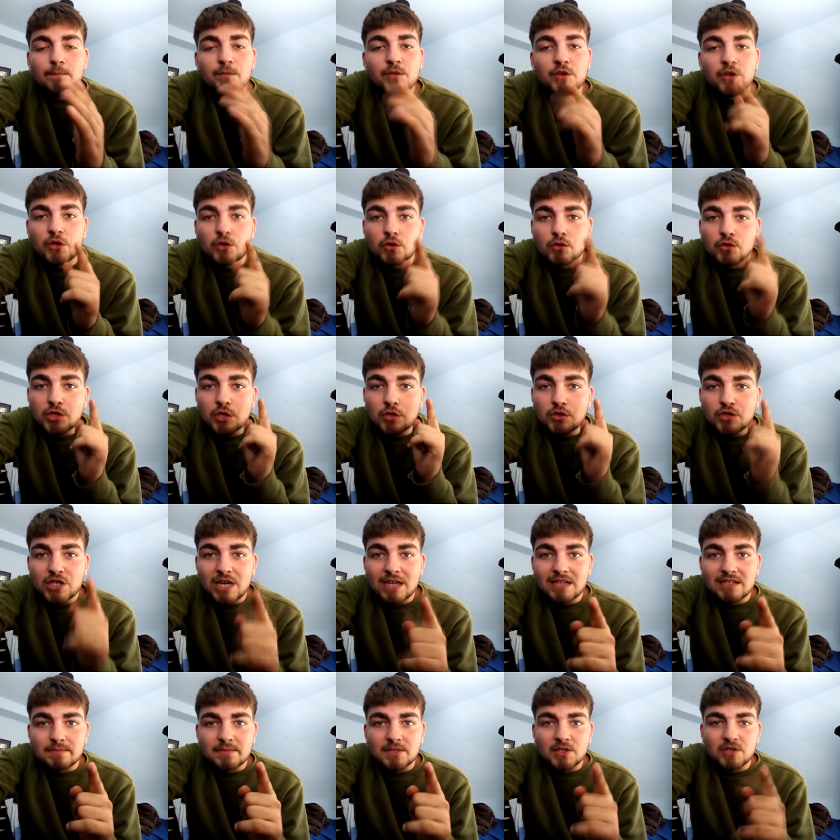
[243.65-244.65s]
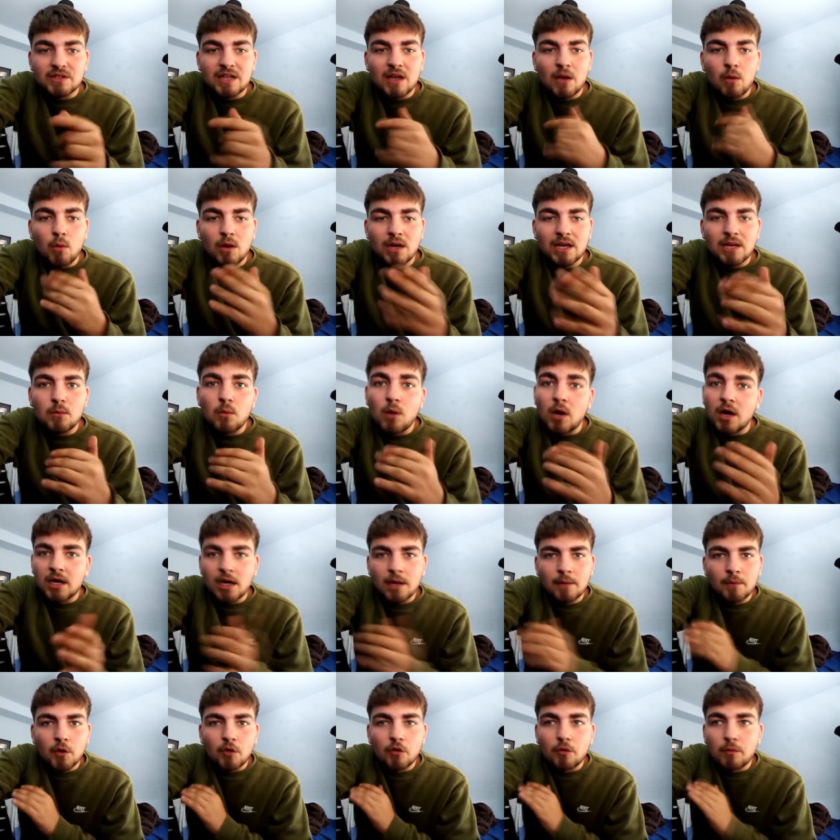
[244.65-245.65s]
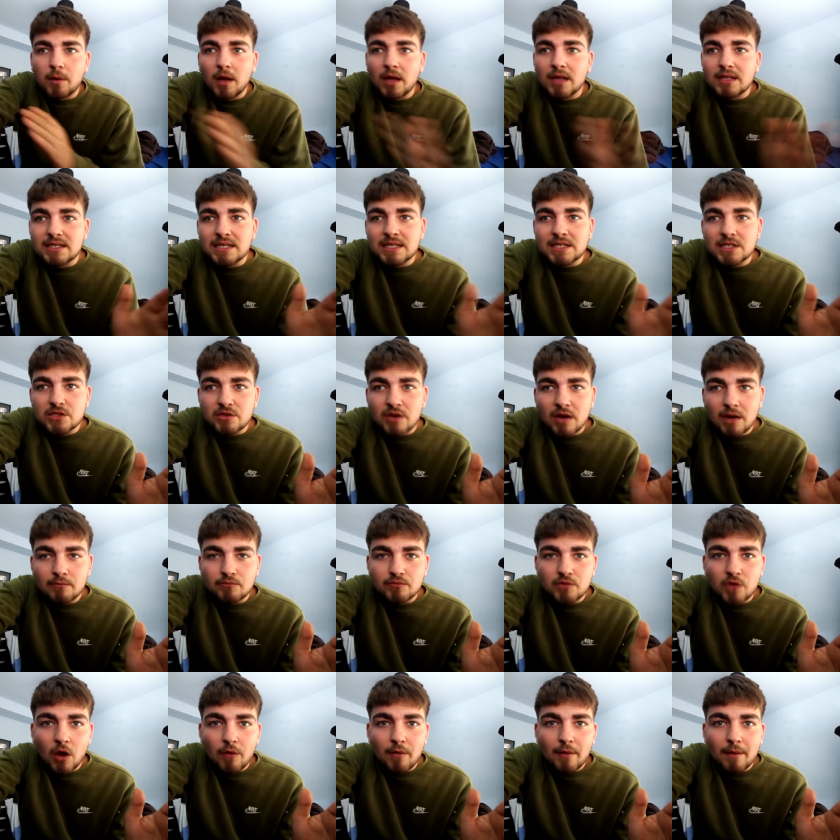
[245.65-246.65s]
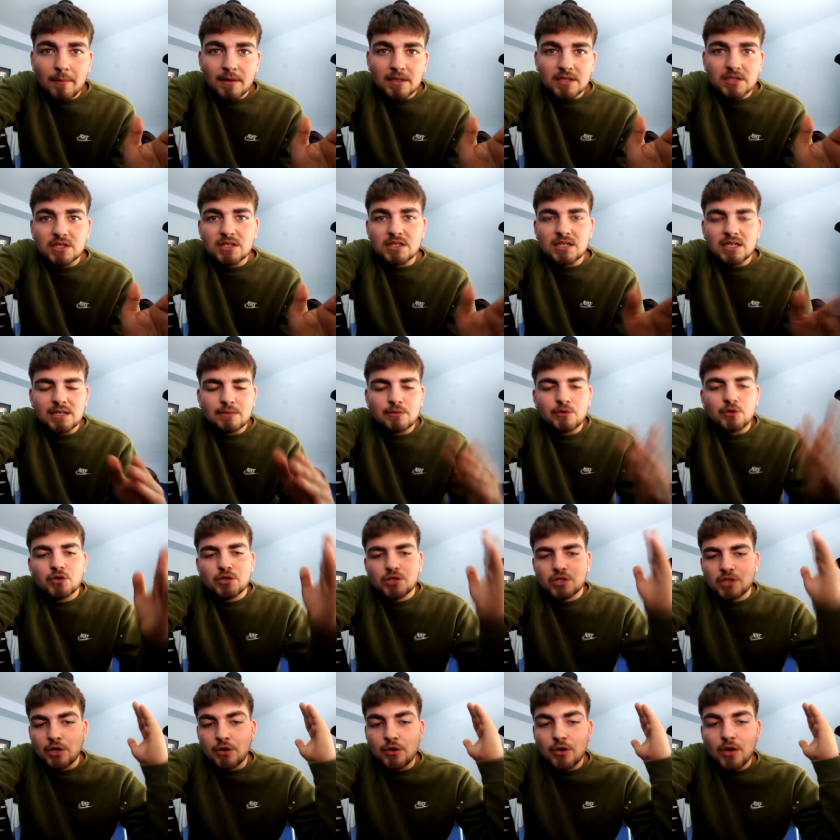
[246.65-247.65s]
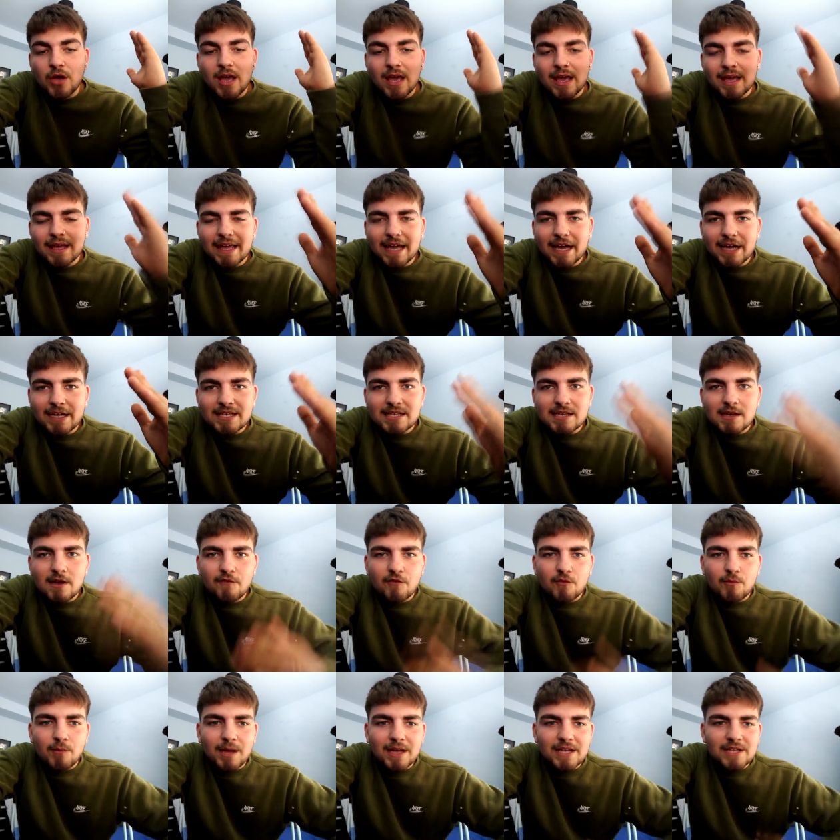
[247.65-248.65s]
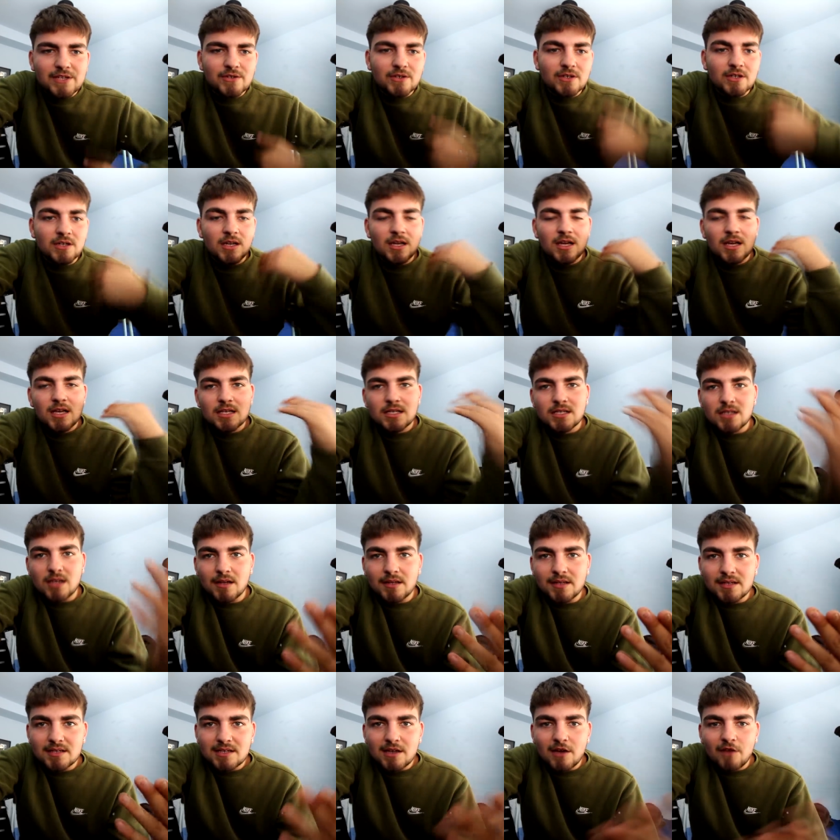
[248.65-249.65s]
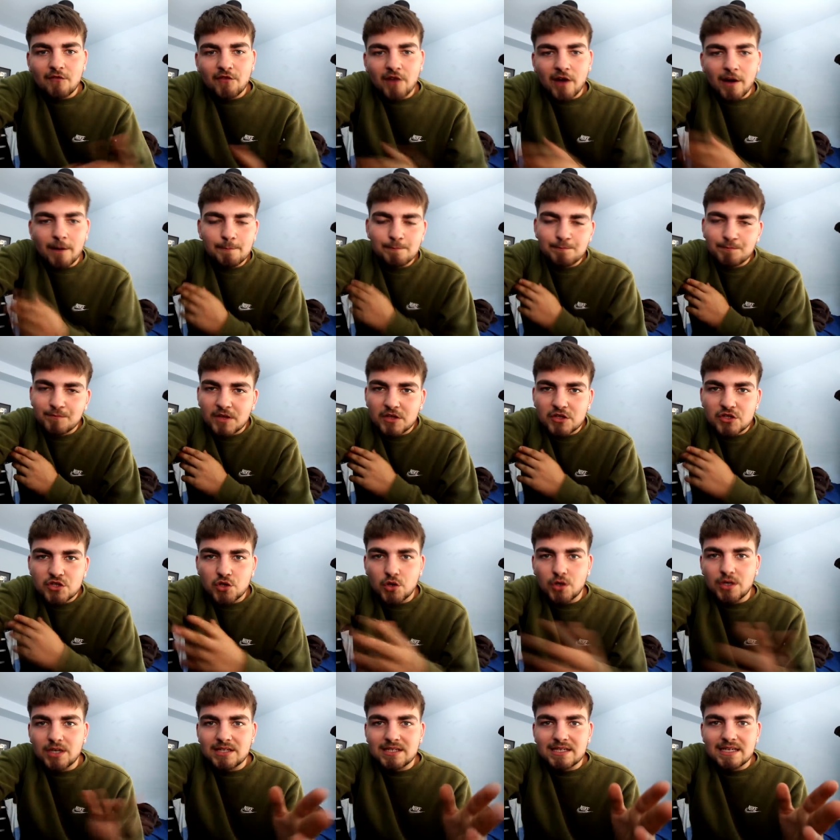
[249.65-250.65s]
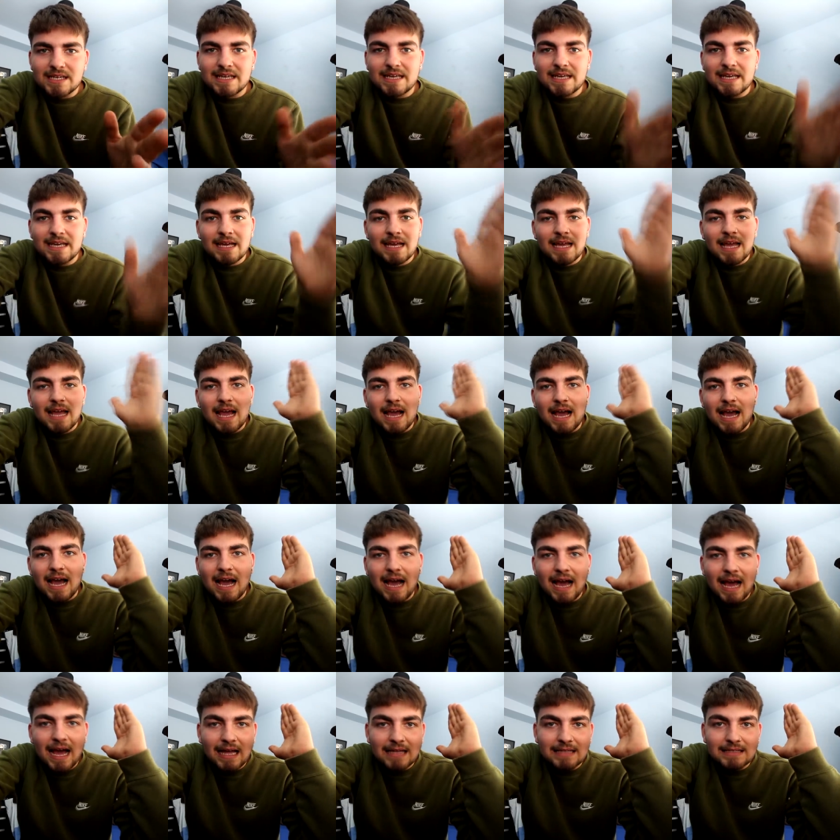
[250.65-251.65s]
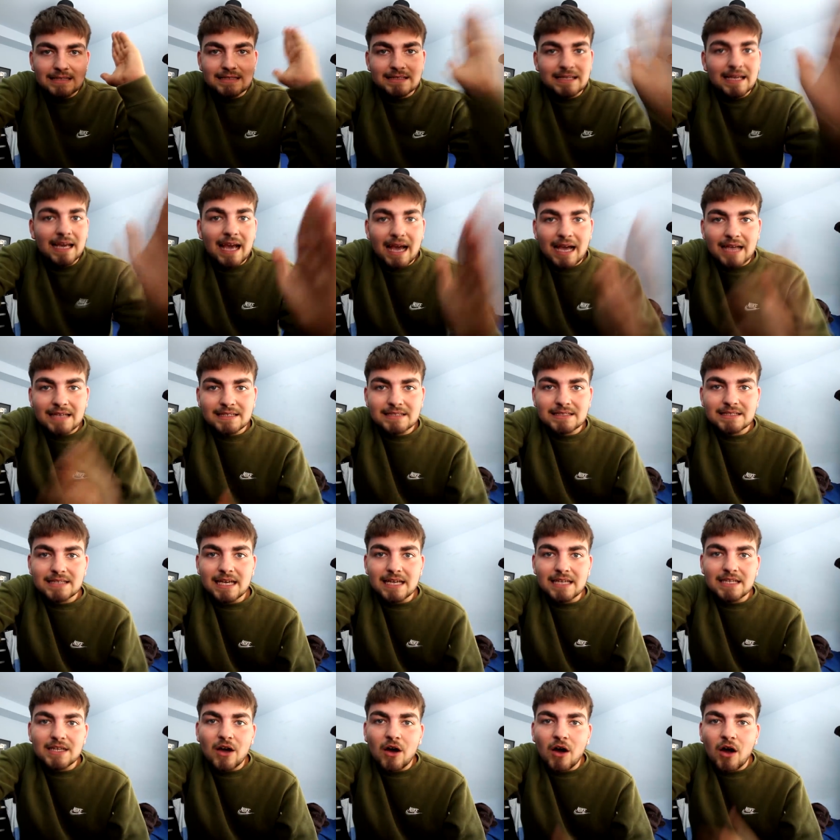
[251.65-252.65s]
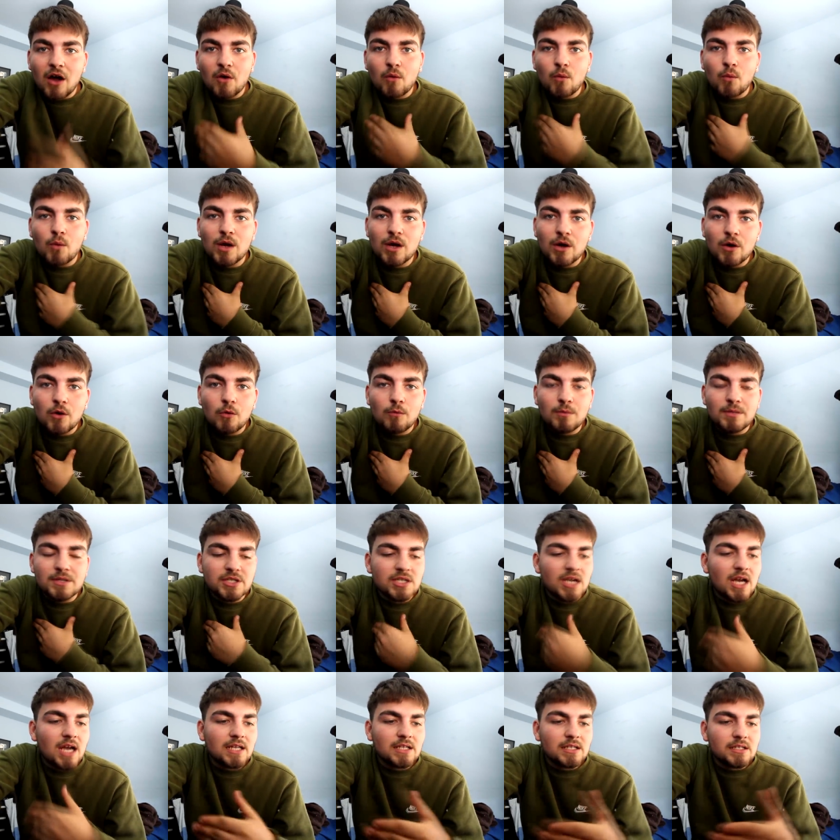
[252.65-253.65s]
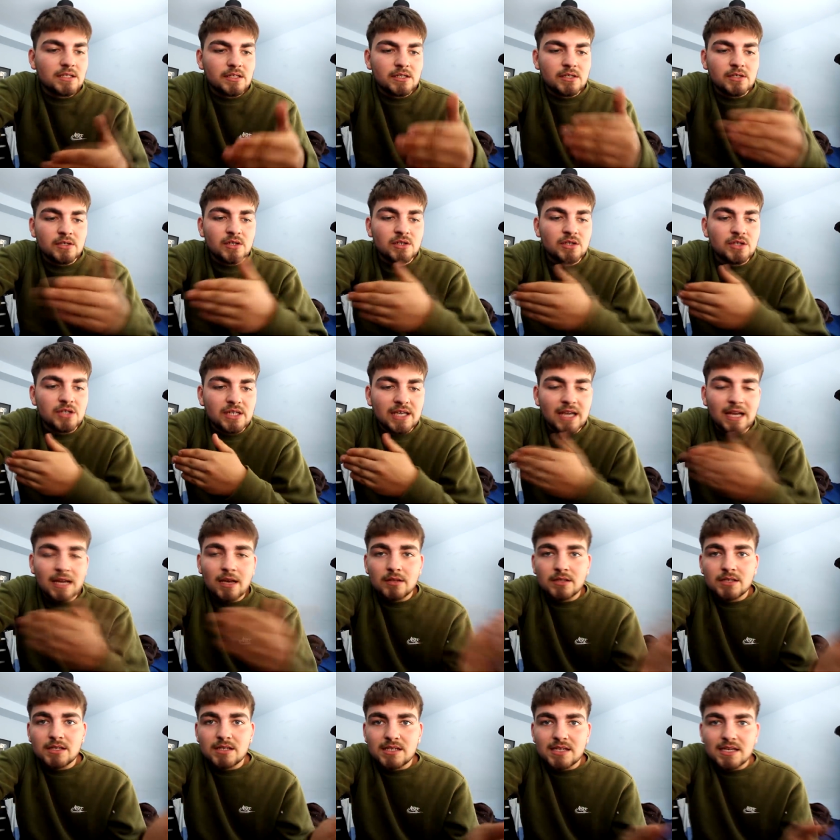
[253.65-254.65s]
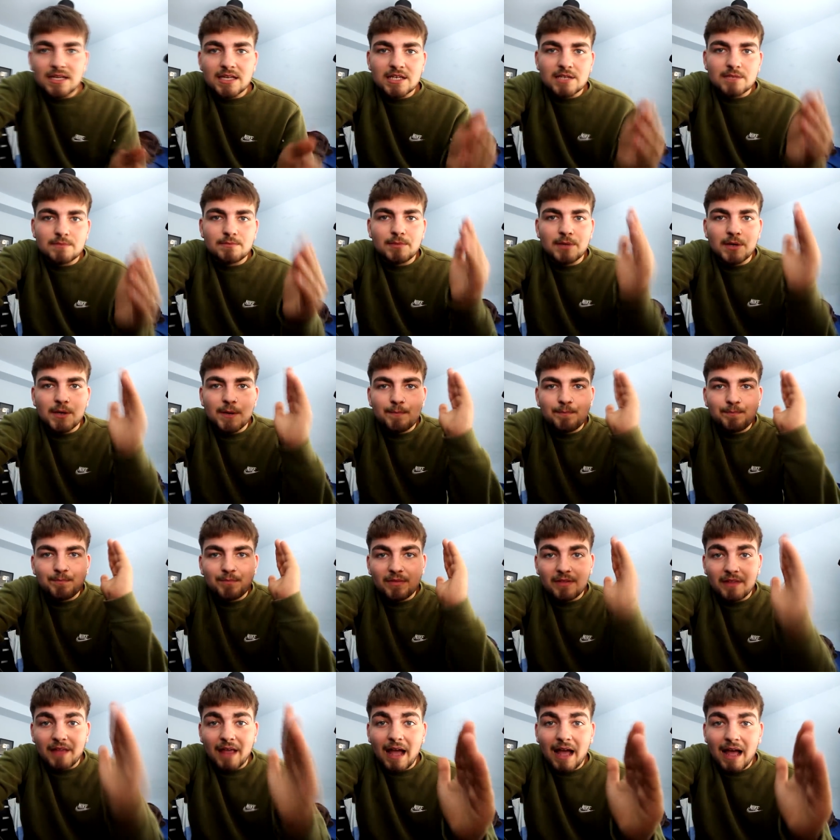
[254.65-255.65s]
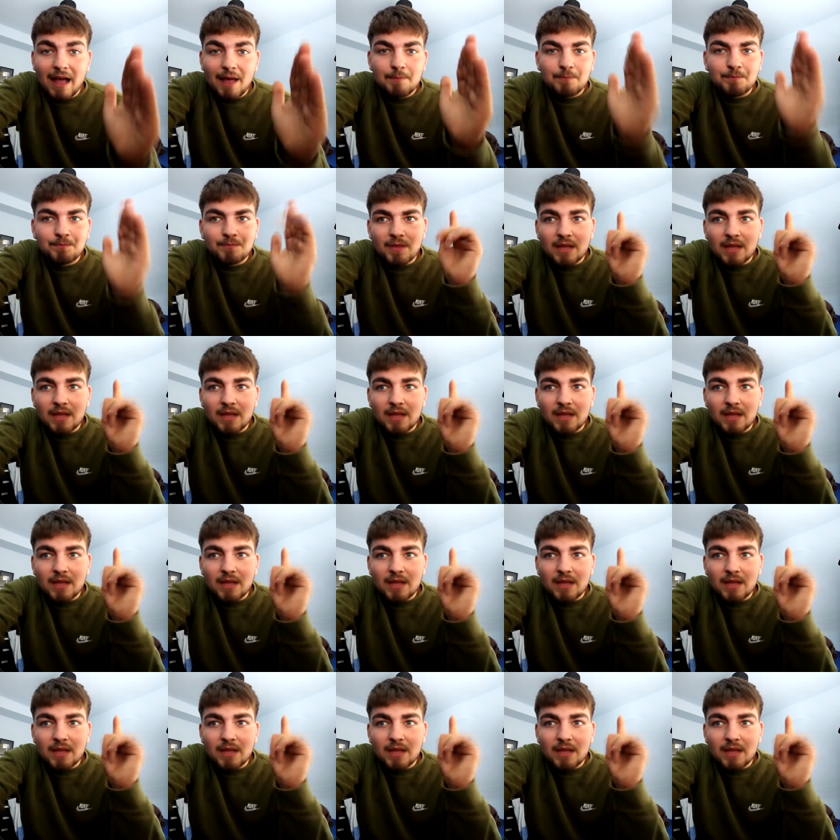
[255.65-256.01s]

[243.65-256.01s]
You can also chat to me on there one-in-one. -one. i am not replying to Instagram direct messages anymore. So get yourself on Patreon, sign yourself up, join a tier, and yeah, as I said, I will be chatting to you and you get loads of tiers. But that